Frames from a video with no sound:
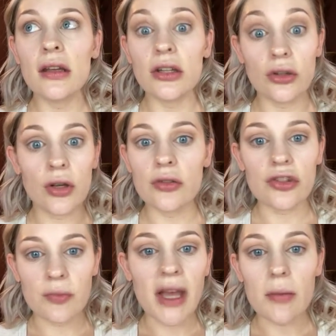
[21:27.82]
you can
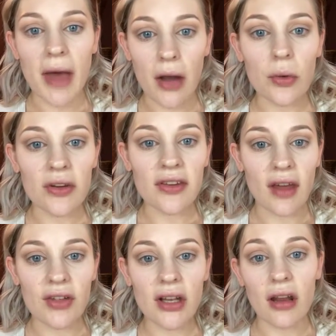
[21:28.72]
just make a backward
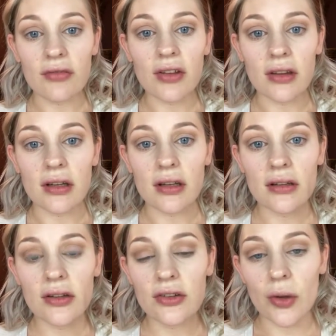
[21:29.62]
7 and fill it
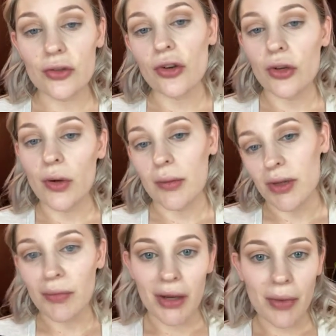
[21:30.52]
in. So I'll show you what I
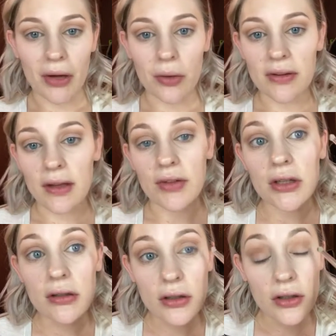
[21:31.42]
mean by backward
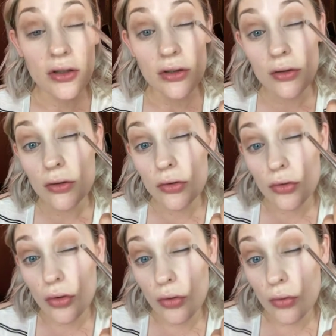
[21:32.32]
7.
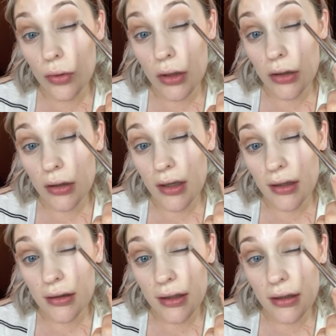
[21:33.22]
So we're going to
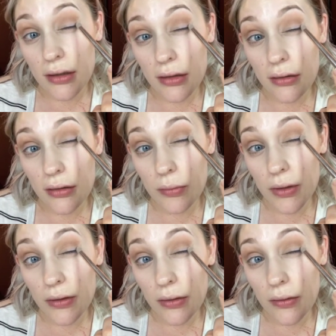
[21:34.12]
kind of lean in here a little
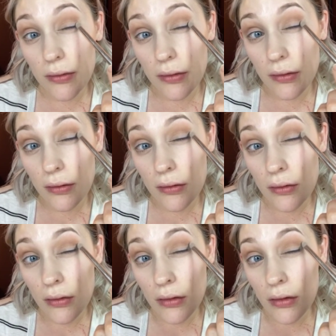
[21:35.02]
bit so you can see.
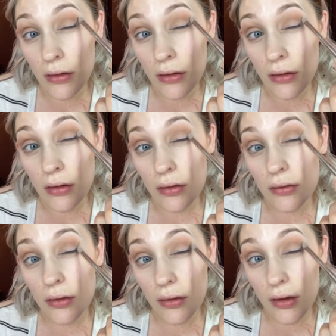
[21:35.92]

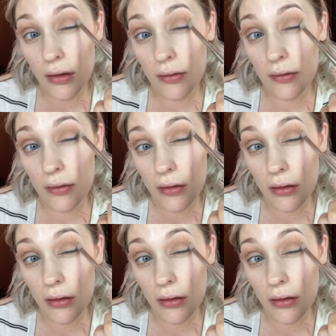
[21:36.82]
So there's